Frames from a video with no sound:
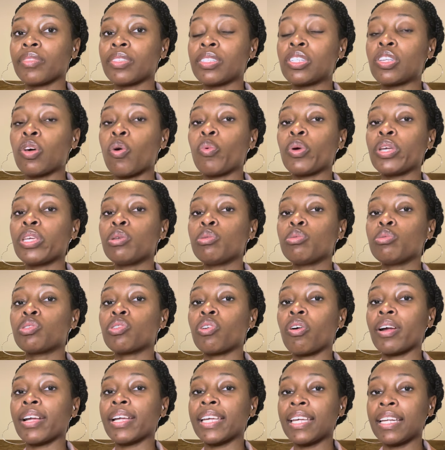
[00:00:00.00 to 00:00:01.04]
So when you
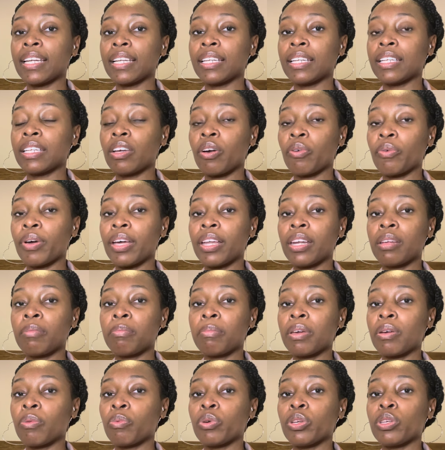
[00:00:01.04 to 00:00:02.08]
start getting in your
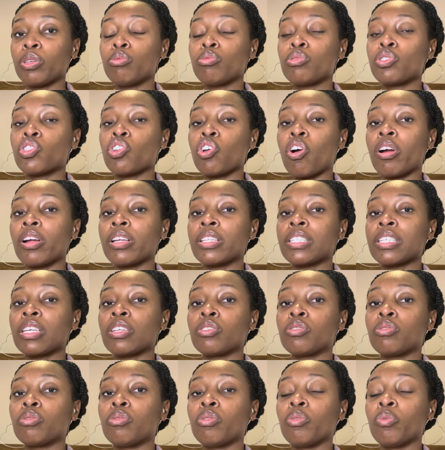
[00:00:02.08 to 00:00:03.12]
element,
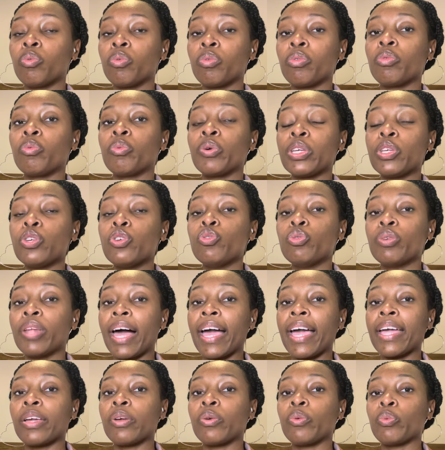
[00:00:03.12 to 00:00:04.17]
when you,
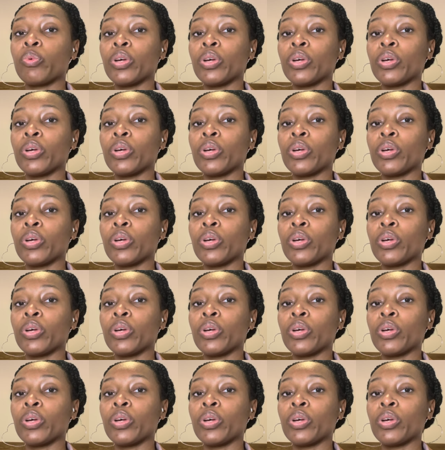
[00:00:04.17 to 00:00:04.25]
like,